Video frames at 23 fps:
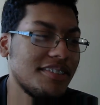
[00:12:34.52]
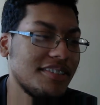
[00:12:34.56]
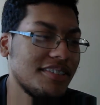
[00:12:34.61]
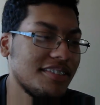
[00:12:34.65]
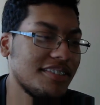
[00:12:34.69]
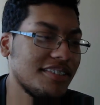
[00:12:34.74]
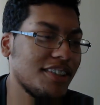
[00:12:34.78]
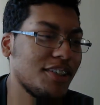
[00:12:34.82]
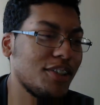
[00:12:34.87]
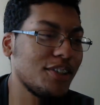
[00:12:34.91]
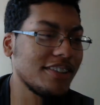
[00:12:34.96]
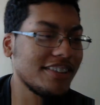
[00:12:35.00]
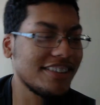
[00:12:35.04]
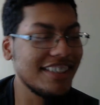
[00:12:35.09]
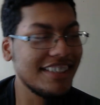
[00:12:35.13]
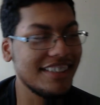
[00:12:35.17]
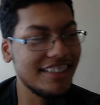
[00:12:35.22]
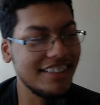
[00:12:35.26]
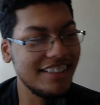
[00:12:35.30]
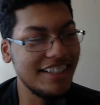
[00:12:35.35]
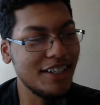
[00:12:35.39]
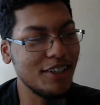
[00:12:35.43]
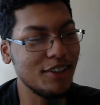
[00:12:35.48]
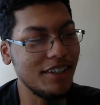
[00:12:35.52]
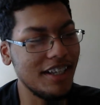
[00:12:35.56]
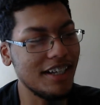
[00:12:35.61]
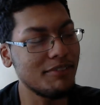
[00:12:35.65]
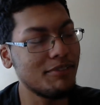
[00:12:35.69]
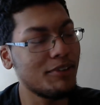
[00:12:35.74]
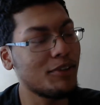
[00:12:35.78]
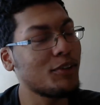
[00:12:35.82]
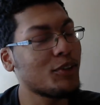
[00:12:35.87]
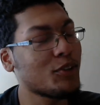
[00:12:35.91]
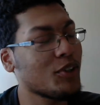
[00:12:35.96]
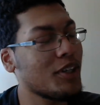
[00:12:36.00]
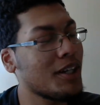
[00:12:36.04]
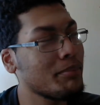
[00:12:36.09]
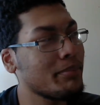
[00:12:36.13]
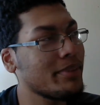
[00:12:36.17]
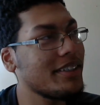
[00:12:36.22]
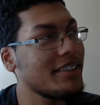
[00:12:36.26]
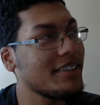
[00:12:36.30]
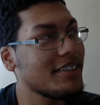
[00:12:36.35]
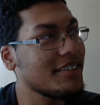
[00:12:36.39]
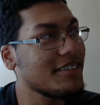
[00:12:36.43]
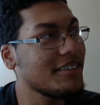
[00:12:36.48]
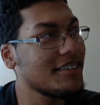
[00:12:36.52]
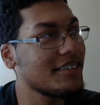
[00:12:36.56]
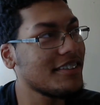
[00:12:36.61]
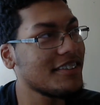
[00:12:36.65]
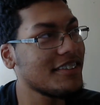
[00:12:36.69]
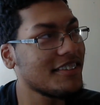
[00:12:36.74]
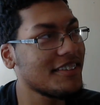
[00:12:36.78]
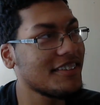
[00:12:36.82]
They all stick together like Voltron pieces?